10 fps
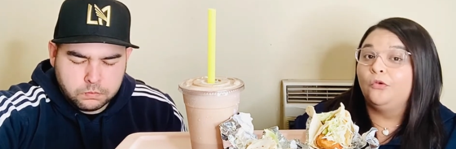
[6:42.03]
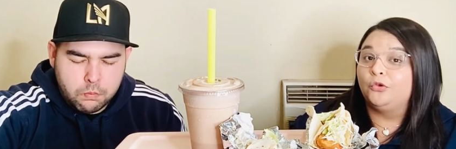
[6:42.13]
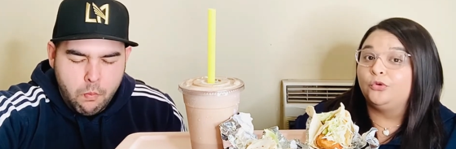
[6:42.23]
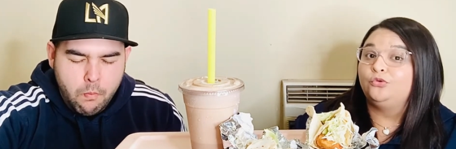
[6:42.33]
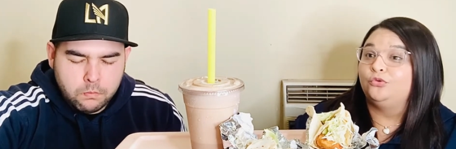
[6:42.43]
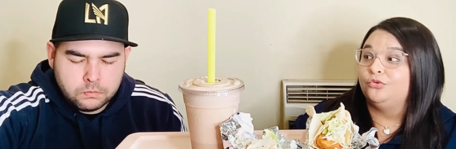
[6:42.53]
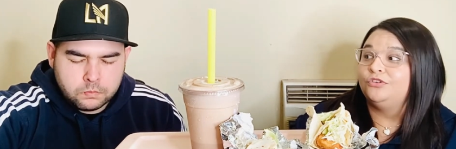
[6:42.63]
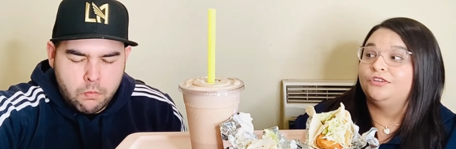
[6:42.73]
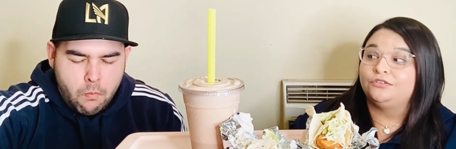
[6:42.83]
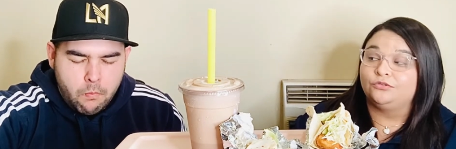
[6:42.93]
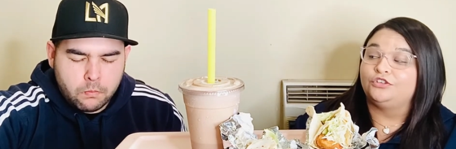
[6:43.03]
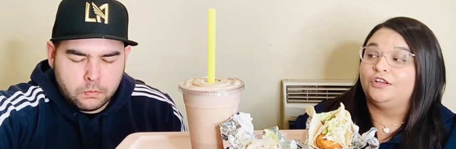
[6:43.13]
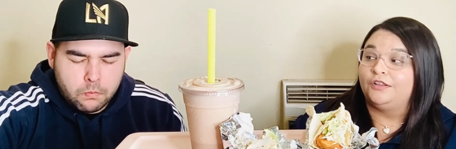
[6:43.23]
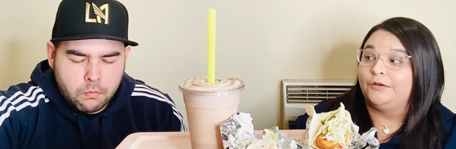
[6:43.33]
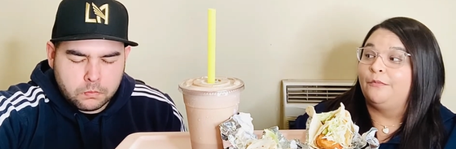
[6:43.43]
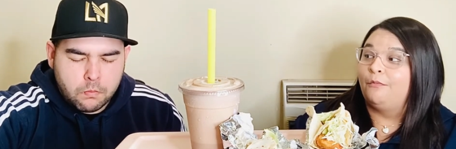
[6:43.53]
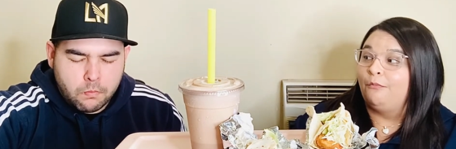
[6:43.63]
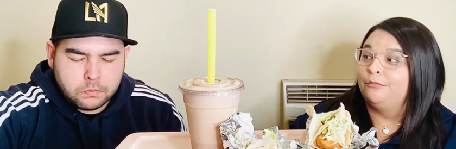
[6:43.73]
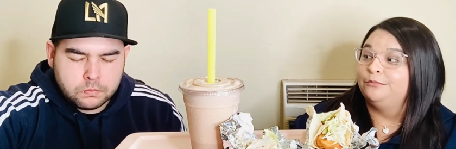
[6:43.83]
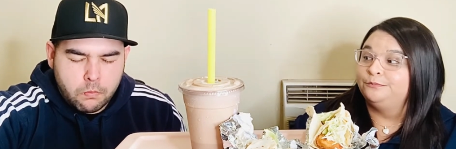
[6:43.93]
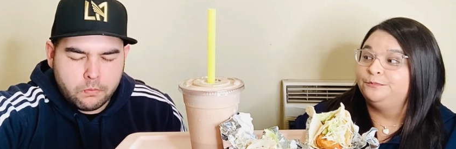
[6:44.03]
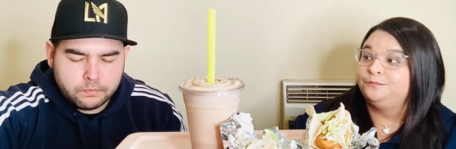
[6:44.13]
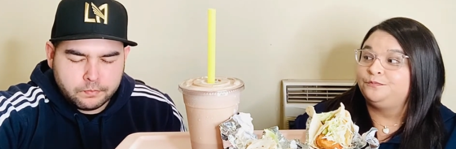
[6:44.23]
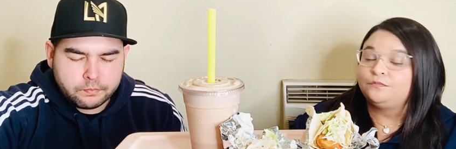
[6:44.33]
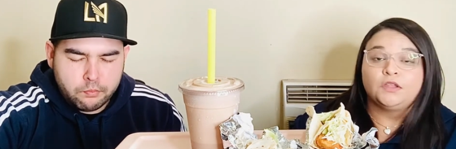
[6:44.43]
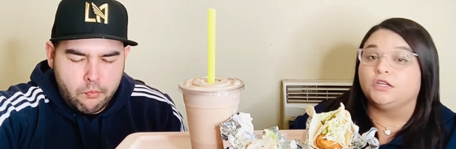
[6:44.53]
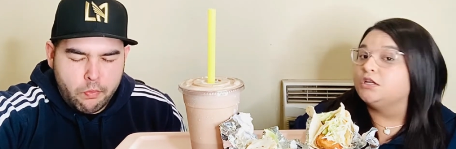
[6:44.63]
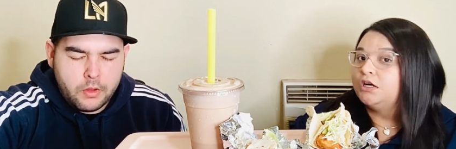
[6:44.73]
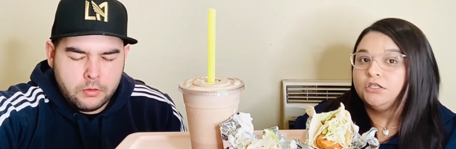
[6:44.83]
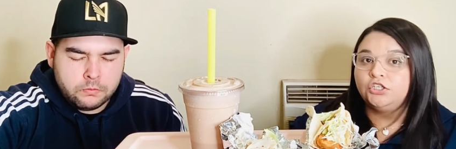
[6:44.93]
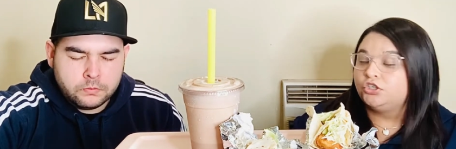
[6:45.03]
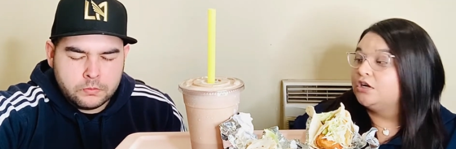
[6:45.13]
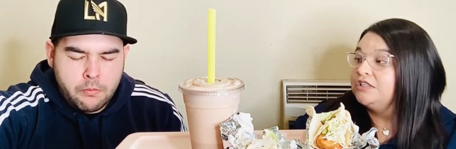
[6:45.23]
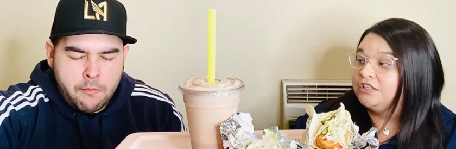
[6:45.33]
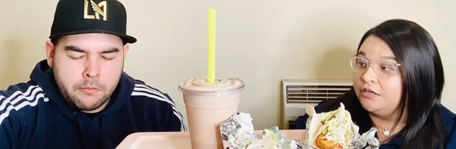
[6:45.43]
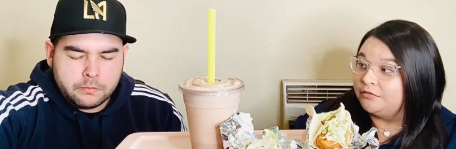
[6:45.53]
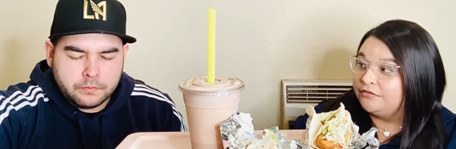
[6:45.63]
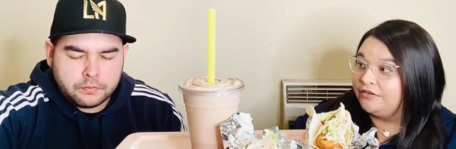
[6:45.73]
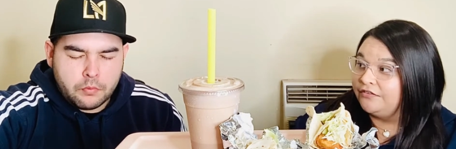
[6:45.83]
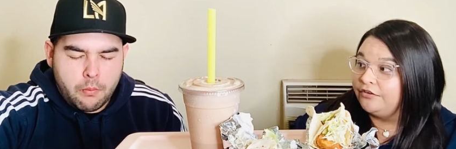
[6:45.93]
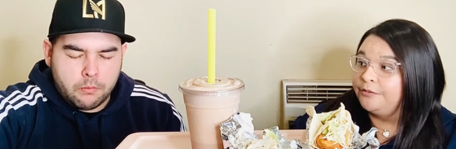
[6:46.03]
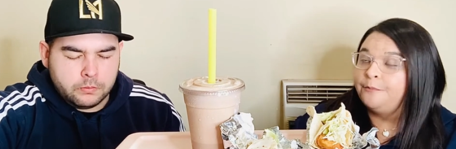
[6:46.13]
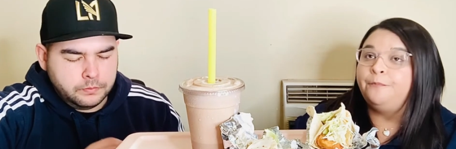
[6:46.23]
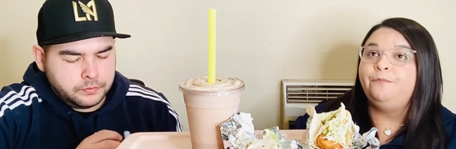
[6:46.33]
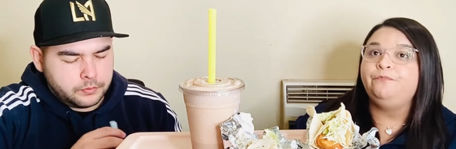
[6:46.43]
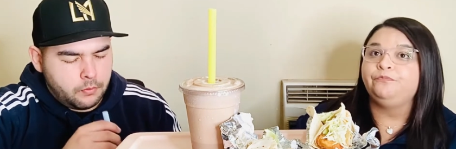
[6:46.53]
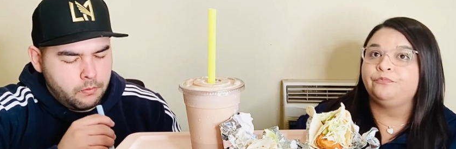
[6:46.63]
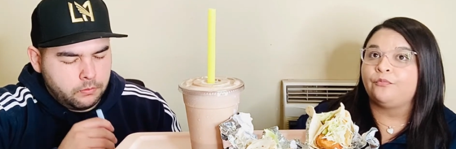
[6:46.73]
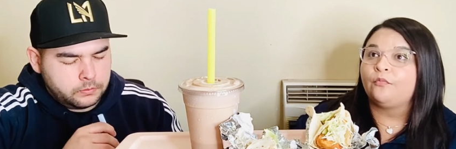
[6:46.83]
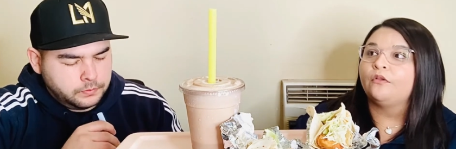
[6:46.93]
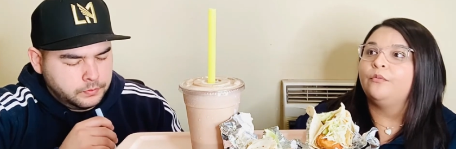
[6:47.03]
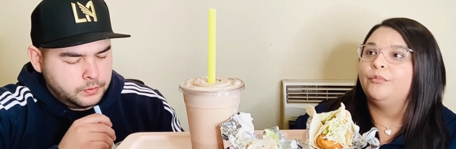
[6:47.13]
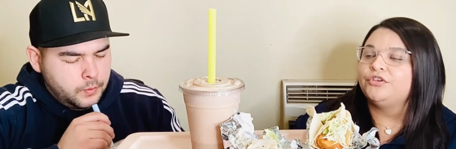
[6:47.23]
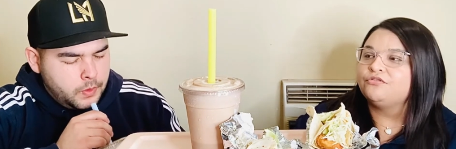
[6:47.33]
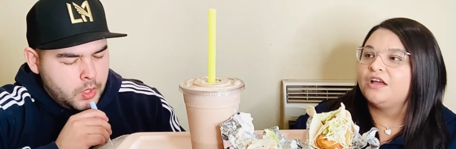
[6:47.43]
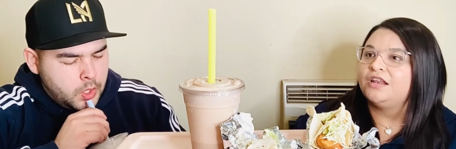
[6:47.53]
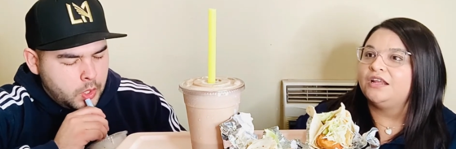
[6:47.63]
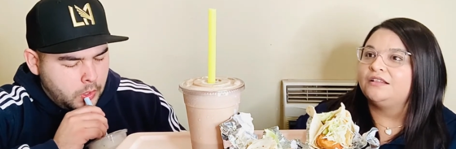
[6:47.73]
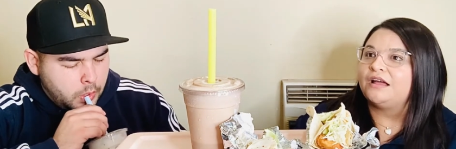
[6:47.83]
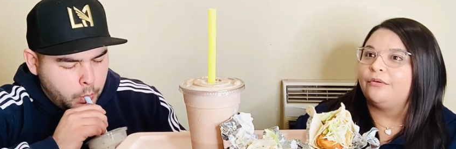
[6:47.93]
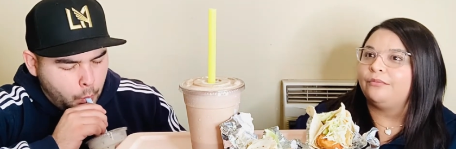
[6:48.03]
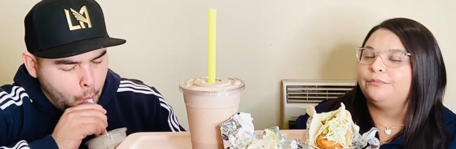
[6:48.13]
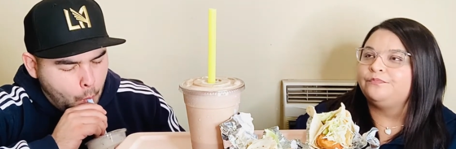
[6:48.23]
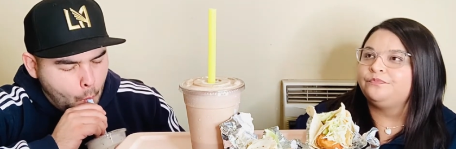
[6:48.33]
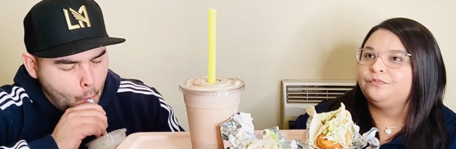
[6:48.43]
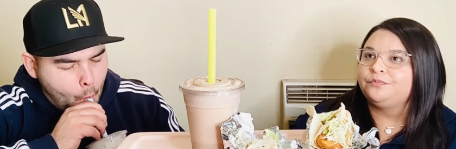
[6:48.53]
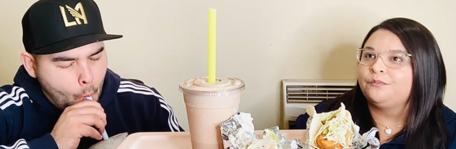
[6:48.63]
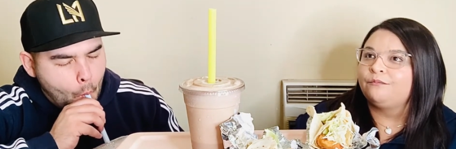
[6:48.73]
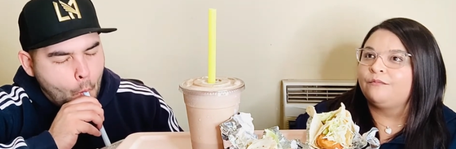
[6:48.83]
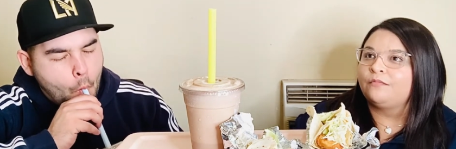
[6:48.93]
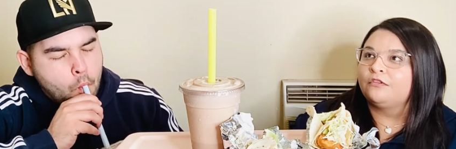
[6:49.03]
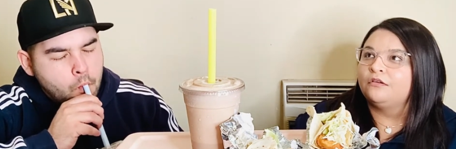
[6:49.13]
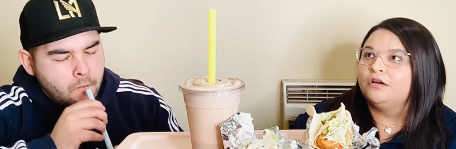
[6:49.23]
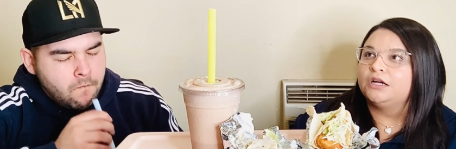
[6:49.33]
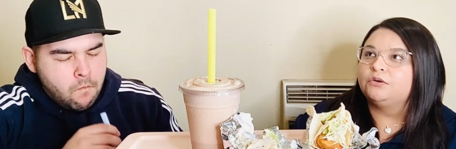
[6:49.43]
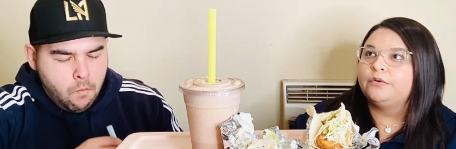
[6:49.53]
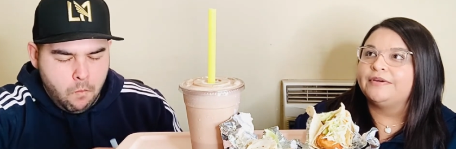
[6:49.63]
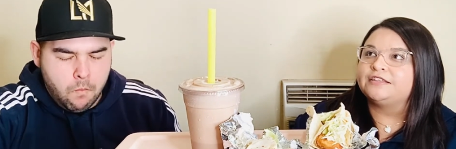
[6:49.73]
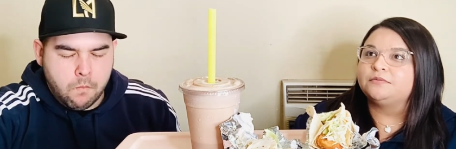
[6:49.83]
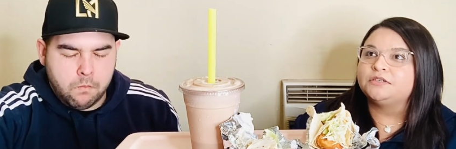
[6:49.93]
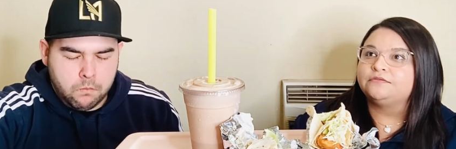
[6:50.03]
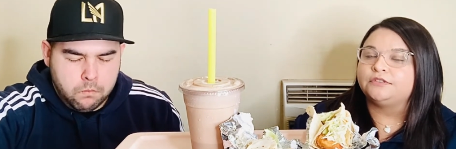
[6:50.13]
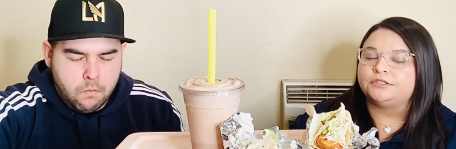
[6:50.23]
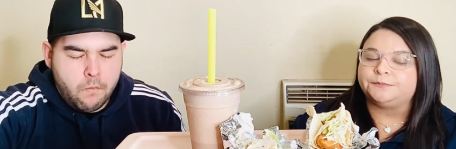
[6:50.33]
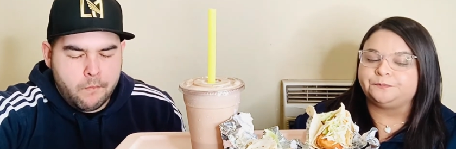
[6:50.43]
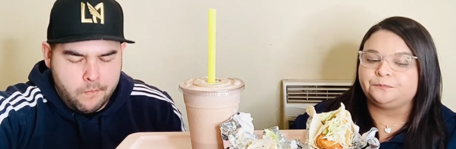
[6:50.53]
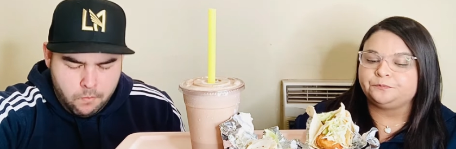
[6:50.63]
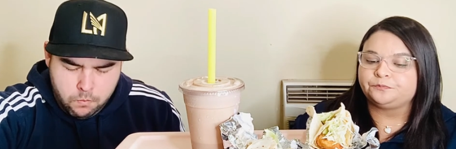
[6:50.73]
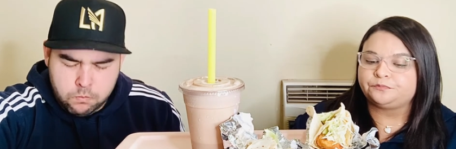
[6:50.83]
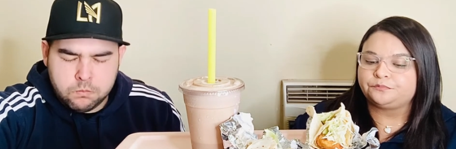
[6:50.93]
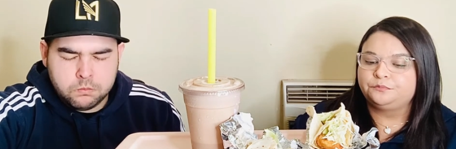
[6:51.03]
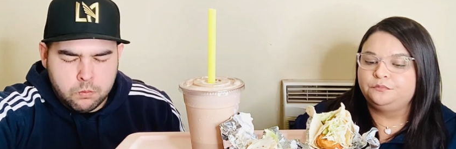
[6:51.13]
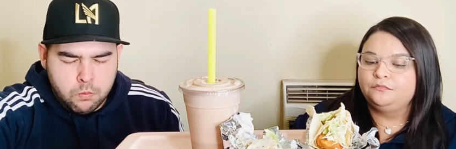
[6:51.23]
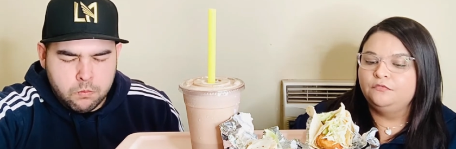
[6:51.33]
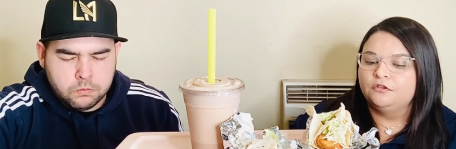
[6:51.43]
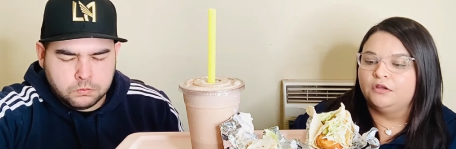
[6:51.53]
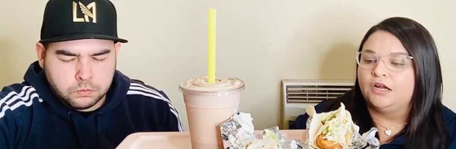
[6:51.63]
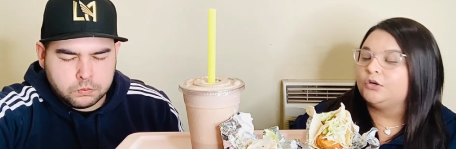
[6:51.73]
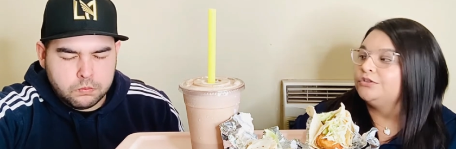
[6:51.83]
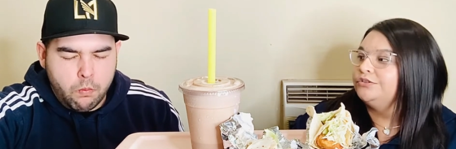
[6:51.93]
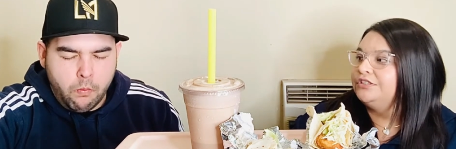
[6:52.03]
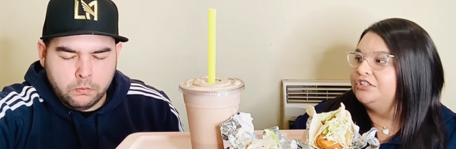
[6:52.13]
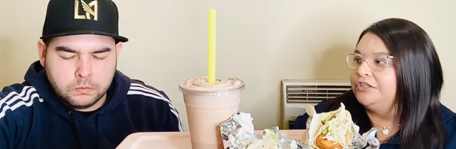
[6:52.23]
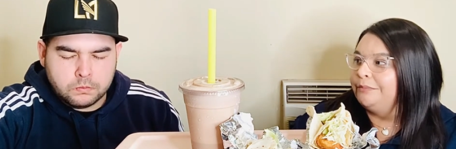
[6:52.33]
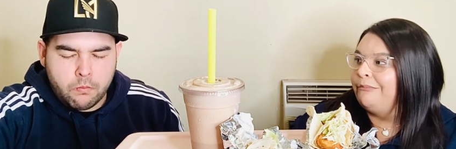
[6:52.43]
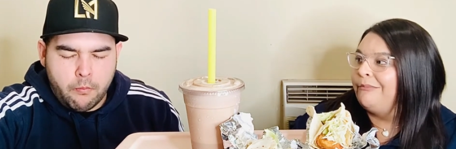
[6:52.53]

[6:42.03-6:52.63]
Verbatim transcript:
Speaker 1: You do taste horchata. Not a strong cinnamon flavor, mm -mm. but you get like that. Kind of reminds me of um Arroz